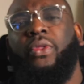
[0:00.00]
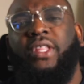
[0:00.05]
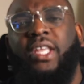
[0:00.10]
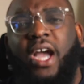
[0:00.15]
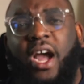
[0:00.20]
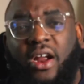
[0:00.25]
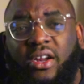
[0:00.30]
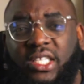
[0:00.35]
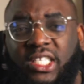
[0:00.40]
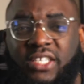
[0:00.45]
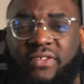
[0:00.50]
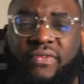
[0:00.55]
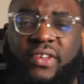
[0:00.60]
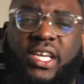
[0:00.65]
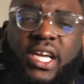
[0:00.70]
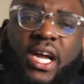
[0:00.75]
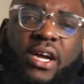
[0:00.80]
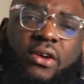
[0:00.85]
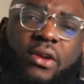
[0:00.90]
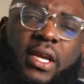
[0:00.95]
the RTV
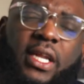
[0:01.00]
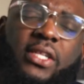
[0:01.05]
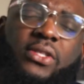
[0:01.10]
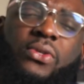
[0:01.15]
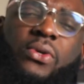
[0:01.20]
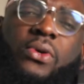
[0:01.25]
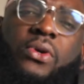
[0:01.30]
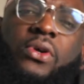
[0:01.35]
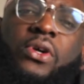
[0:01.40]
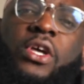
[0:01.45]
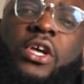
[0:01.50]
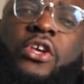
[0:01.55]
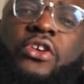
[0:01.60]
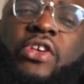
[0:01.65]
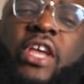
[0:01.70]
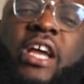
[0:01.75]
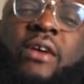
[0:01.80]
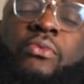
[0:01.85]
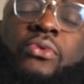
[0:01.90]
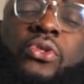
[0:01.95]
calculator,
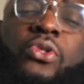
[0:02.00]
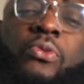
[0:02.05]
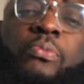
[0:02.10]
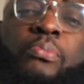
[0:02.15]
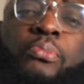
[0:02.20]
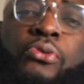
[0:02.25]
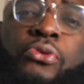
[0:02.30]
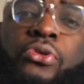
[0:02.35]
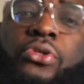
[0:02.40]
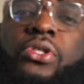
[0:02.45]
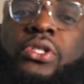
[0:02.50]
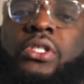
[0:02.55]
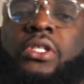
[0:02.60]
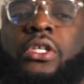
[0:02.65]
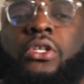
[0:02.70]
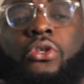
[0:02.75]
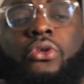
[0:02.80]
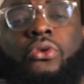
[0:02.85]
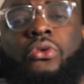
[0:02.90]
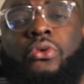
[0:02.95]
you're able to put,
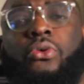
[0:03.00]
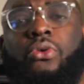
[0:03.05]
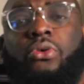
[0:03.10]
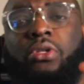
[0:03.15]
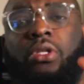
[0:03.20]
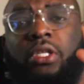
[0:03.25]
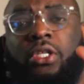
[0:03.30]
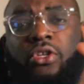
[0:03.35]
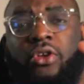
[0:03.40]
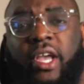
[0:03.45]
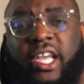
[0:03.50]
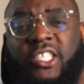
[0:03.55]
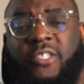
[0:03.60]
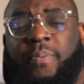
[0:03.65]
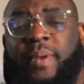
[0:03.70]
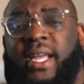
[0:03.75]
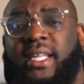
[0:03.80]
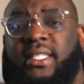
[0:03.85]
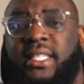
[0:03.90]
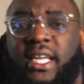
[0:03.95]
your
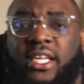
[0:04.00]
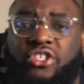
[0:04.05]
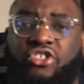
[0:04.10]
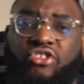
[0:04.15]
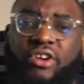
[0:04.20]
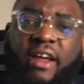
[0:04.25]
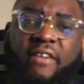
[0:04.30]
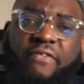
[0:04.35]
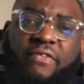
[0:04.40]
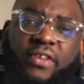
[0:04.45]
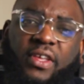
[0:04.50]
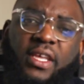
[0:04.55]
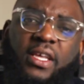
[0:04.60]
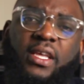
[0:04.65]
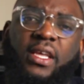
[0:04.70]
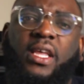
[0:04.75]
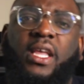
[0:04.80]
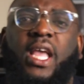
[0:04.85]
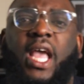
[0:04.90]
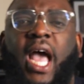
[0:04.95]
expected traffic
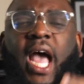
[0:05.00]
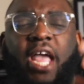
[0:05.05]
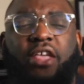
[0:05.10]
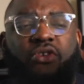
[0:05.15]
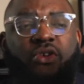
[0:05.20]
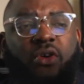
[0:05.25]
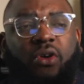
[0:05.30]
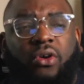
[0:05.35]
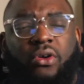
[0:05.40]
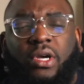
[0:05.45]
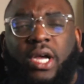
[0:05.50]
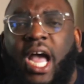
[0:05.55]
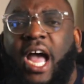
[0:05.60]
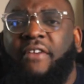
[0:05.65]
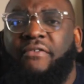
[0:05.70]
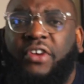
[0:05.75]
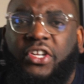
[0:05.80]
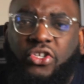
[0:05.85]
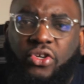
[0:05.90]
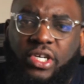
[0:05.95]
and your
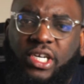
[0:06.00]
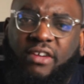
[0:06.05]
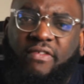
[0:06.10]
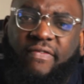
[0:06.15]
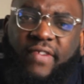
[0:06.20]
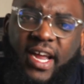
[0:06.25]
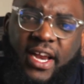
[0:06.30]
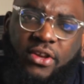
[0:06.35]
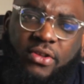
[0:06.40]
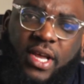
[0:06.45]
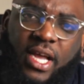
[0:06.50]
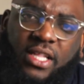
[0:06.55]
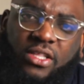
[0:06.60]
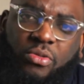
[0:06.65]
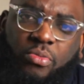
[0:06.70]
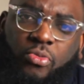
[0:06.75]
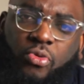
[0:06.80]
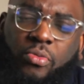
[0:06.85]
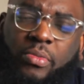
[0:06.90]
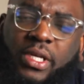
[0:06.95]
average order value at the
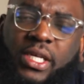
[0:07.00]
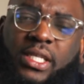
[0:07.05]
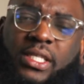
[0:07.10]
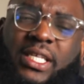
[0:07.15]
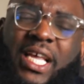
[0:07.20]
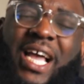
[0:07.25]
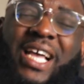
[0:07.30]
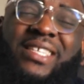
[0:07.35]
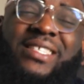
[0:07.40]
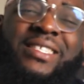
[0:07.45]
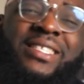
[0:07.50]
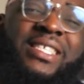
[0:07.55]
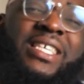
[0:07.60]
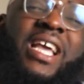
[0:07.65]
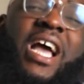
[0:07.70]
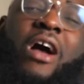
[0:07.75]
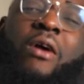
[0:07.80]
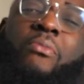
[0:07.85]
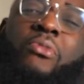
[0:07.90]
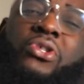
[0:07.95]
moment and see
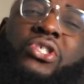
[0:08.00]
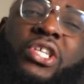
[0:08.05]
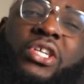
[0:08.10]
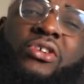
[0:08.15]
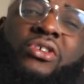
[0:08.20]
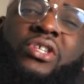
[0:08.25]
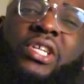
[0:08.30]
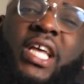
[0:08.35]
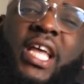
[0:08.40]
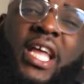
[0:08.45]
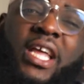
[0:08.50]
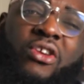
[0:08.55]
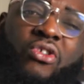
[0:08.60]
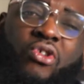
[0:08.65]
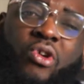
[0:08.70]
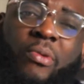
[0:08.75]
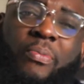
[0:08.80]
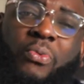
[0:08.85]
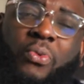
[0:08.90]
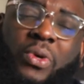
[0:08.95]
how much you're going to end
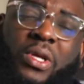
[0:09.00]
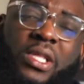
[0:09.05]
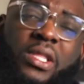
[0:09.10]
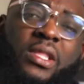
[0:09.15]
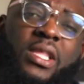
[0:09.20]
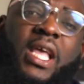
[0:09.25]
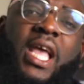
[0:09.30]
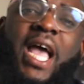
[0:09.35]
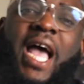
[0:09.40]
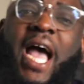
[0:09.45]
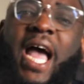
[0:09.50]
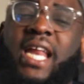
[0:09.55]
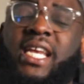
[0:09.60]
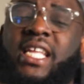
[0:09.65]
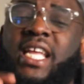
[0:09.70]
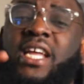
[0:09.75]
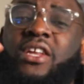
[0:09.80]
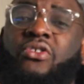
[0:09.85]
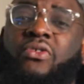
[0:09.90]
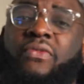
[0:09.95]
up with at
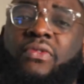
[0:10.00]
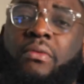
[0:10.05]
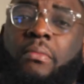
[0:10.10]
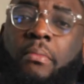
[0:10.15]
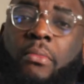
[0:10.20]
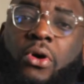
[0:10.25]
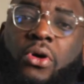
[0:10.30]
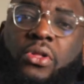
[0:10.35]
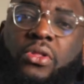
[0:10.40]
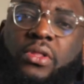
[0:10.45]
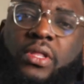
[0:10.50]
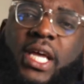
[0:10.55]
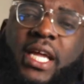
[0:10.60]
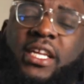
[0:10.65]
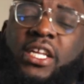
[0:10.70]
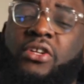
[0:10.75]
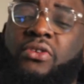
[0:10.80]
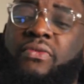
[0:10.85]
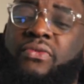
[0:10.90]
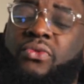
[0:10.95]
the end of the month, at the
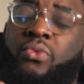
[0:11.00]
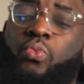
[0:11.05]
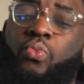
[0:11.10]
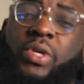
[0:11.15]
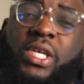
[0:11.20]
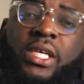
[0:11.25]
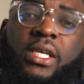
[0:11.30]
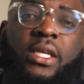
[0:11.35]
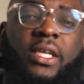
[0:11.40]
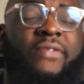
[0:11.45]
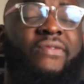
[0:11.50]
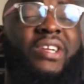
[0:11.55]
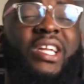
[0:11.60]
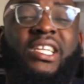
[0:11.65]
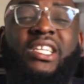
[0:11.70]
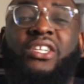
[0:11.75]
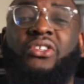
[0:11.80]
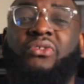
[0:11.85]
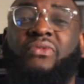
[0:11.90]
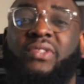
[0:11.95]
end of the week, even at
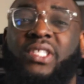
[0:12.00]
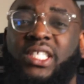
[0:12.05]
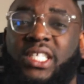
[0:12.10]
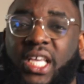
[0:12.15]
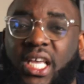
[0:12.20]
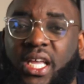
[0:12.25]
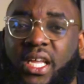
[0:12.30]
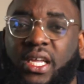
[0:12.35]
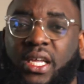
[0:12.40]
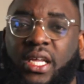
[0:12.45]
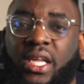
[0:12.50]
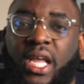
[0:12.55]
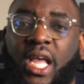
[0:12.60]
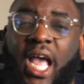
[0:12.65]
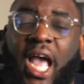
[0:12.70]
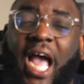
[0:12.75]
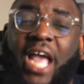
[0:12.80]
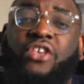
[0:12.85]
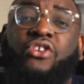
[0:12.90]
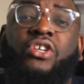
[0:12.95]
the end of the year.
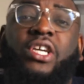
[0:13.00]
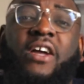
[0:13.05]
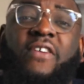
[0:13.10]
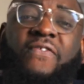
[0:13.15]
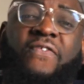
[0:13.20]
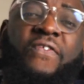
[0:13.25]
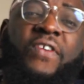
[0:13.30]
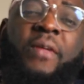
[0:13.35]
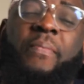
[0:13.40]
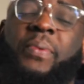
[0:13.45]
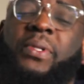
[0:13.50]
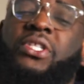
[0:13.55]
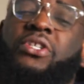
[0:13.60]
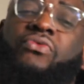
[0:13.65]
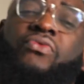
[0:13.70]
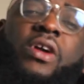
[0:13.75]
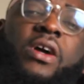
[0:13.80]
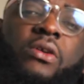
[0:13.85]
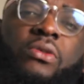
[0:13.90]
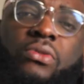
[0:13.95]
And you can flip it
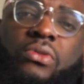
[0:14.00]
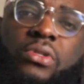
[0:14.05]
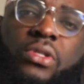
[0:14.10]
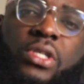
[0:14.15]
around.